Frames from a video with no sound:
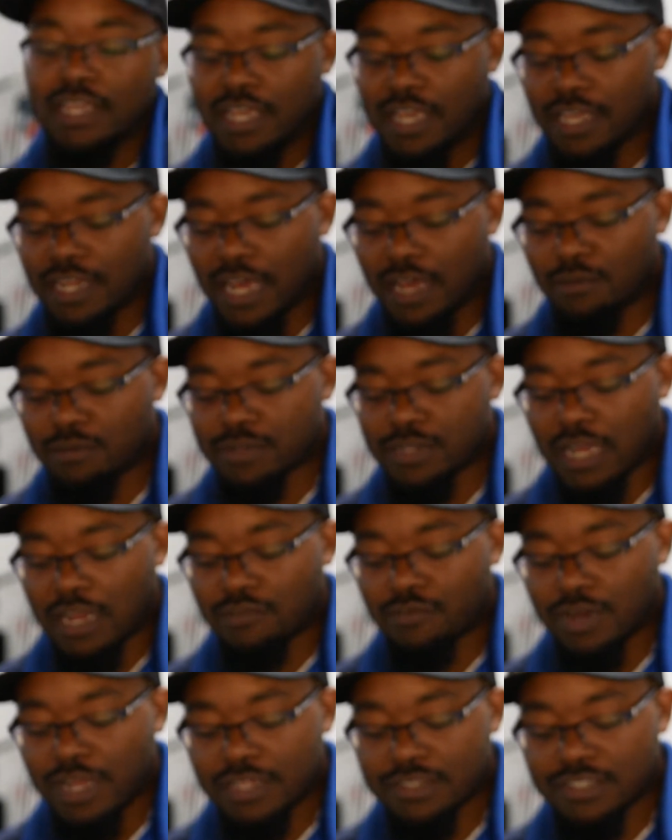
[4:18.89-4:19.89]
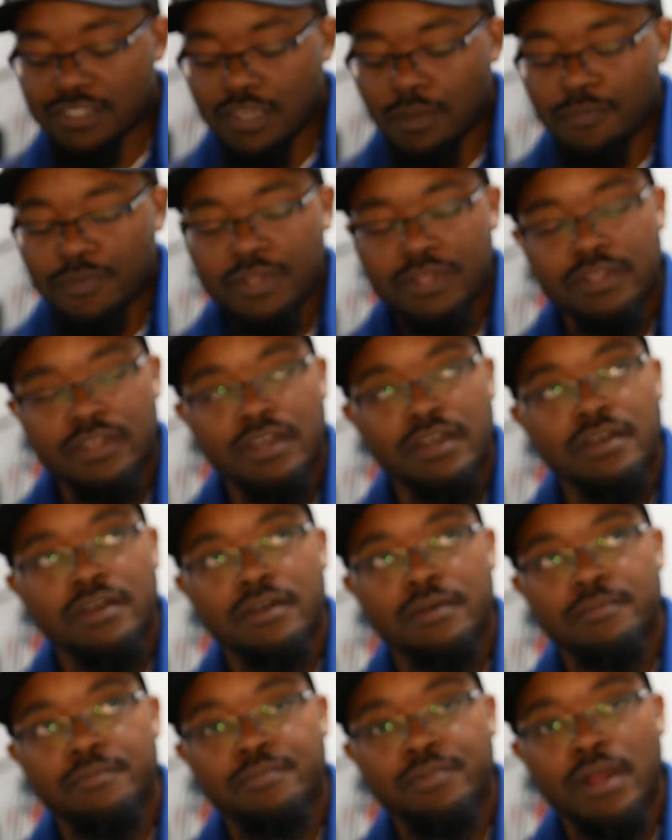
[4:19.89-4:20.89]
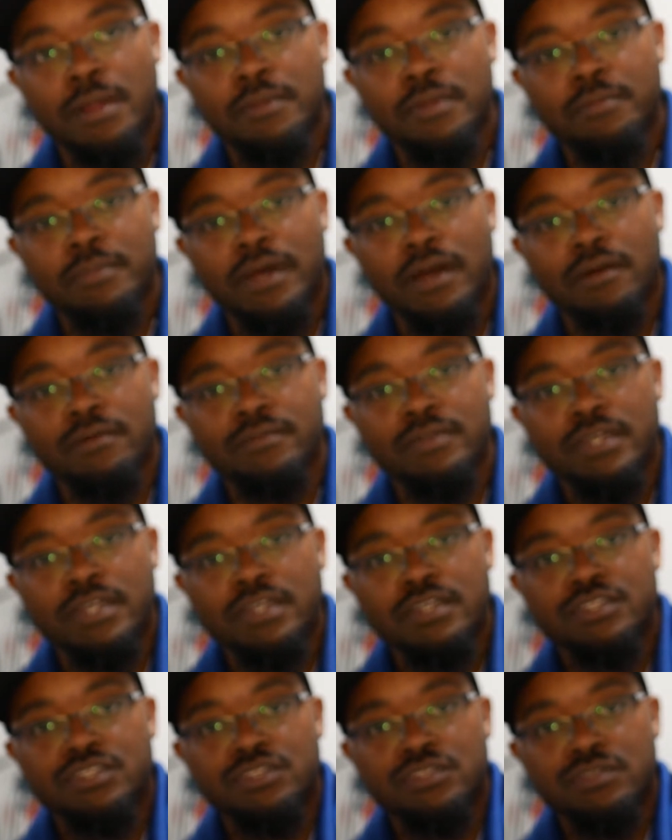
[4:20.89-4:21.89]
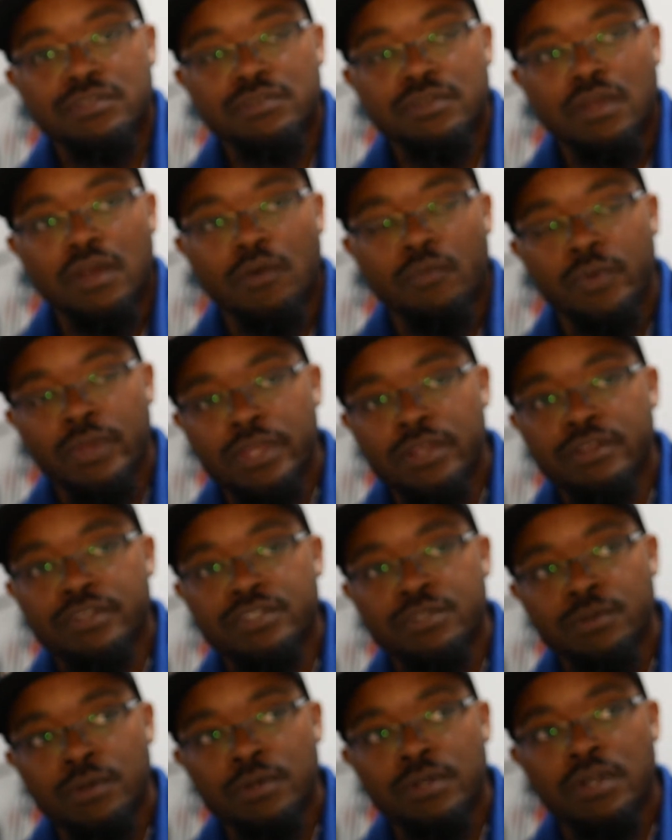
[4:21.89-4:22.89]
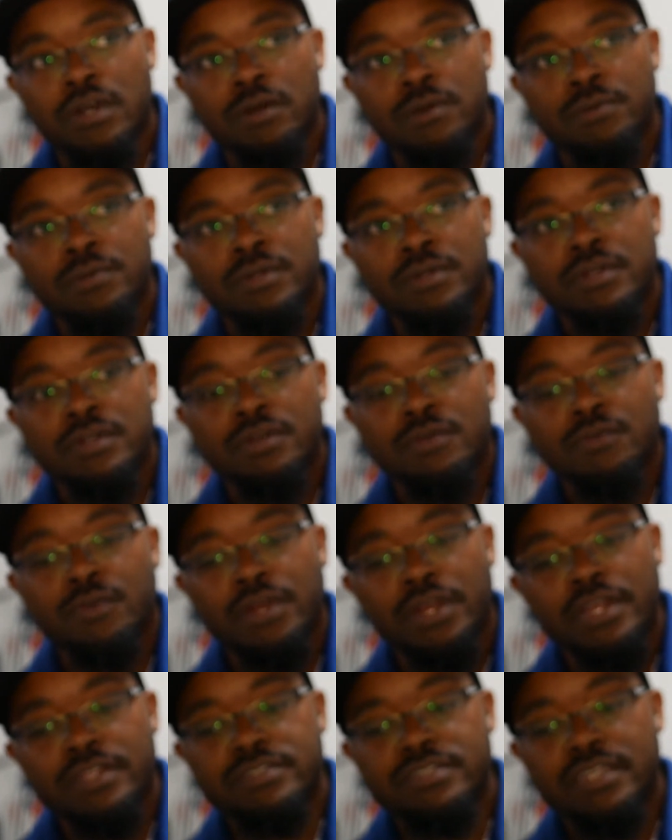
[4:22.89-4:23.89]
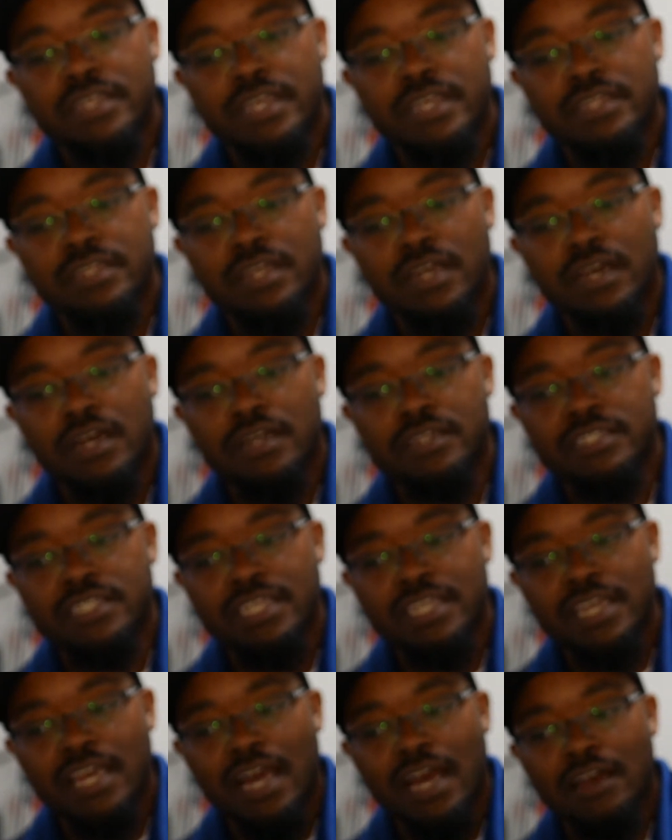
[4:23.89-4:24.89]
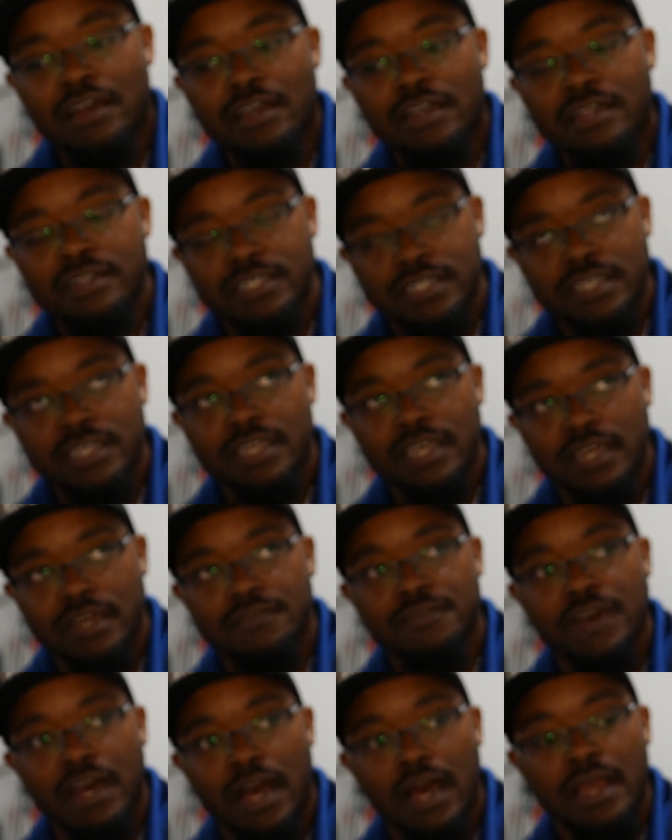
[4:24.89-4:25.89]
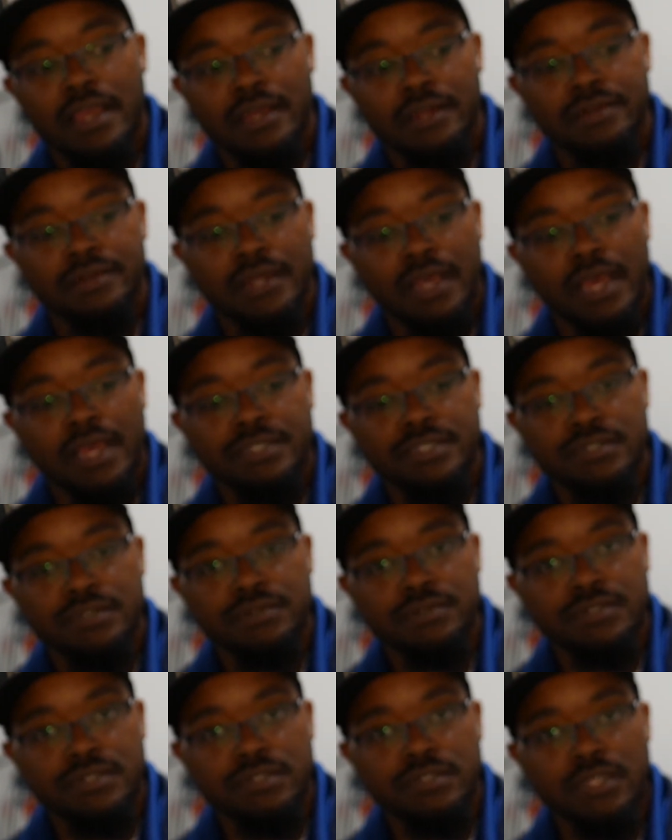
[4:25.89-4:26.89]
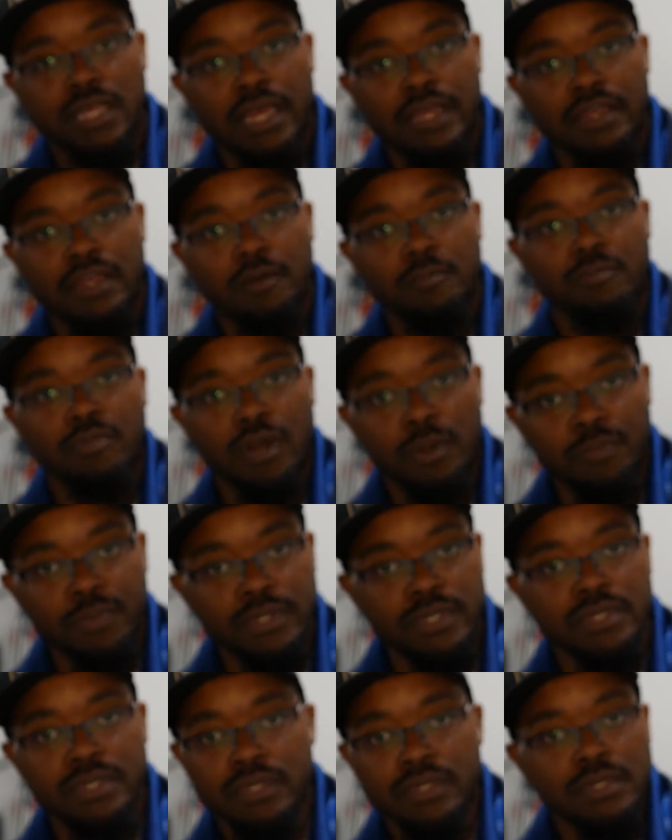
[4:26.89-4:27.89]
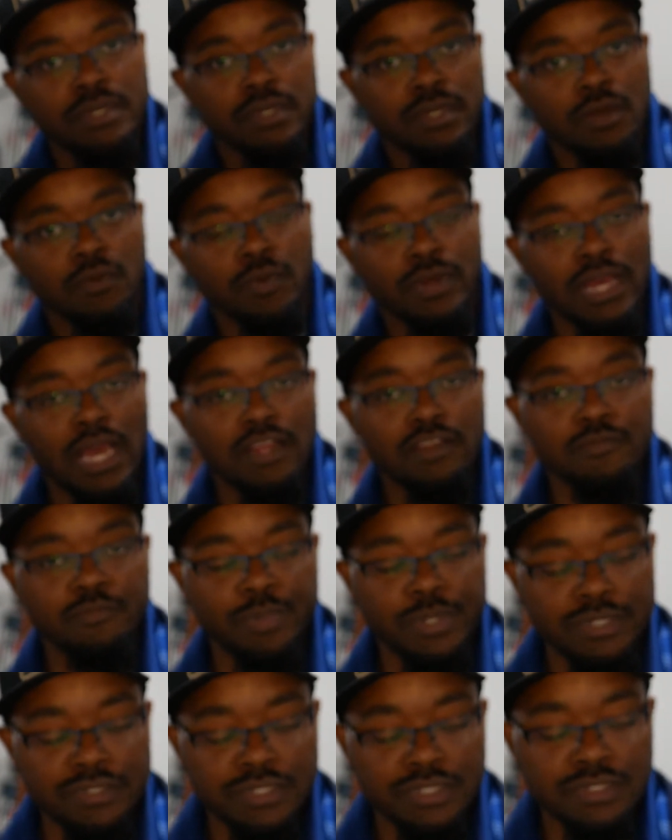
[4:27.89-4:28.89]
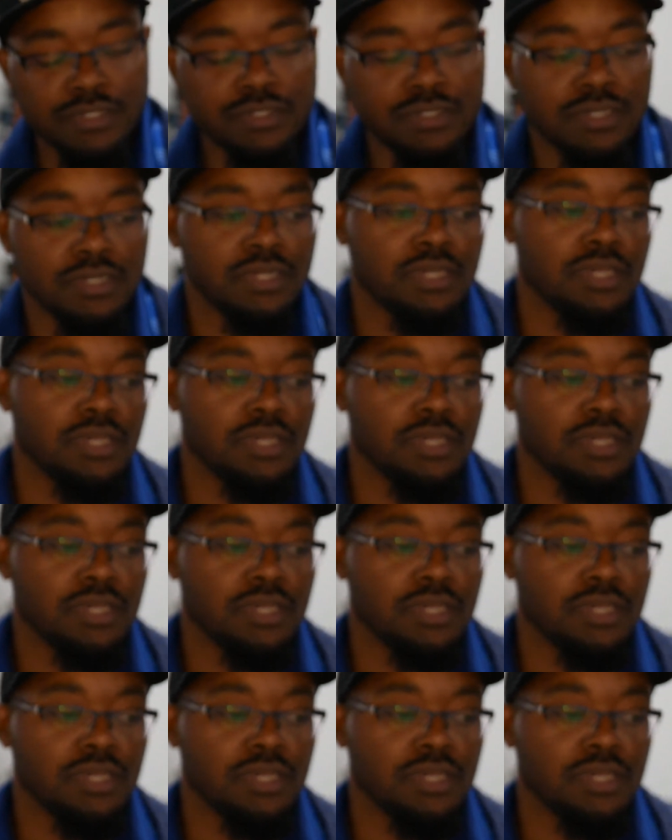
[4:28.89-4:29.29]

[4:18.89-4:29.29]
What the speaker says: And I read something probably about a week or two ago where it said TFI International just like abruptly went out of business.